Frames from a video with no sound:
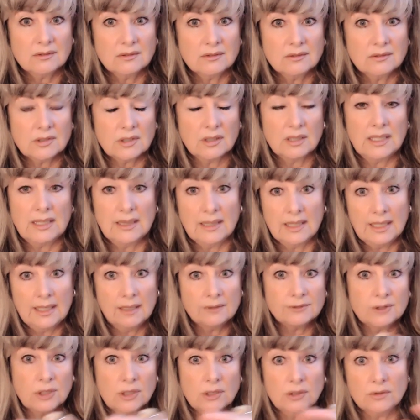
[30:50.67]
So then they
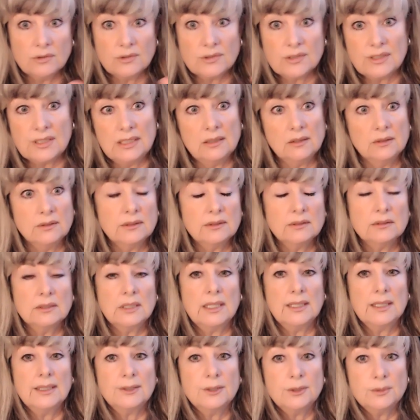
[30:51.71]
have to go steal
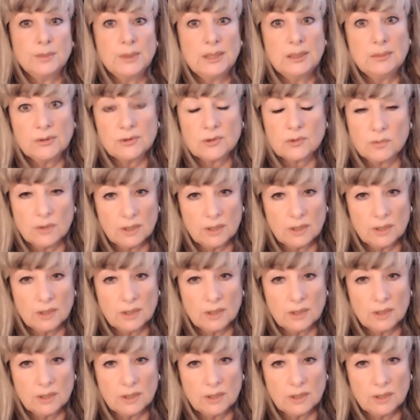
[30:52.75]
other people's